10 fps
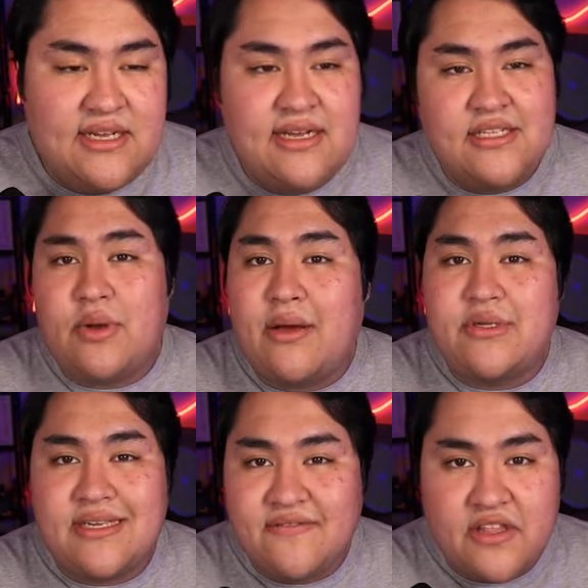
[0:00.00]
When I
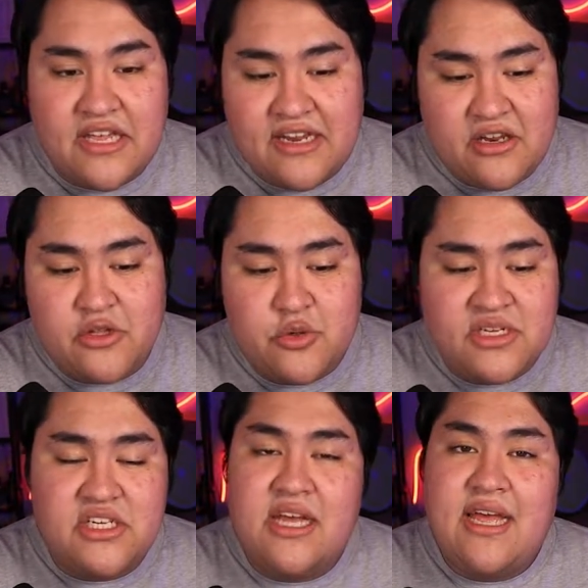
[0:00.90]
wasn't affiliated on
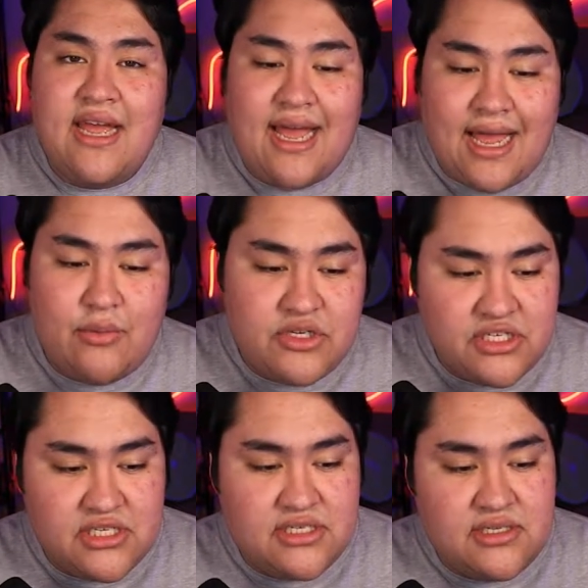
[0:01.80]
Twitch, I would
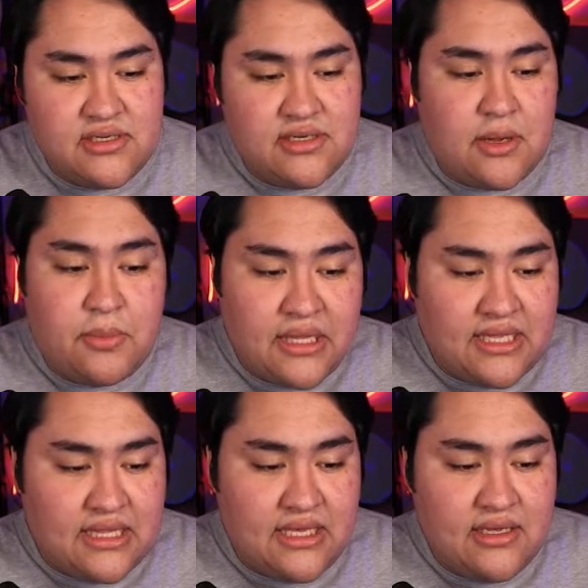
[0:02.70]
just
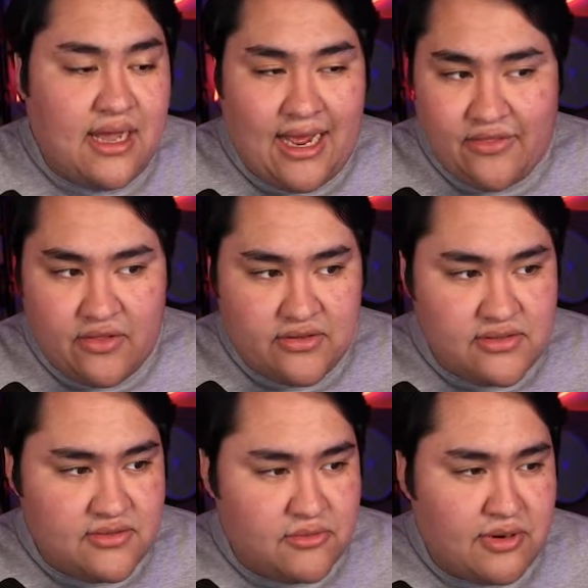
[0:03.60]
completely hide those,
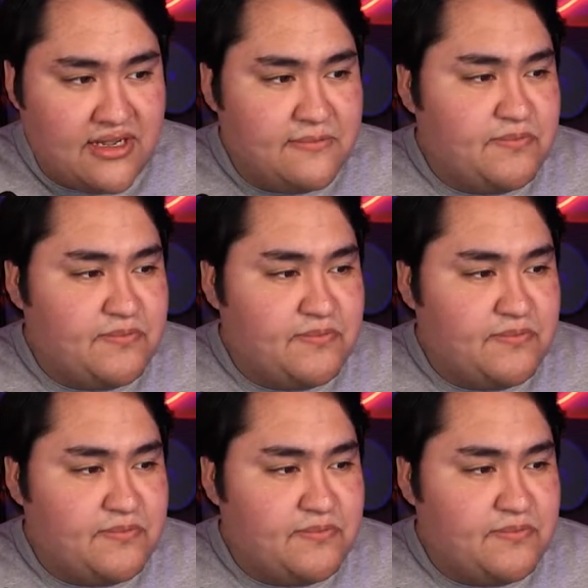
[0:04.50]
right?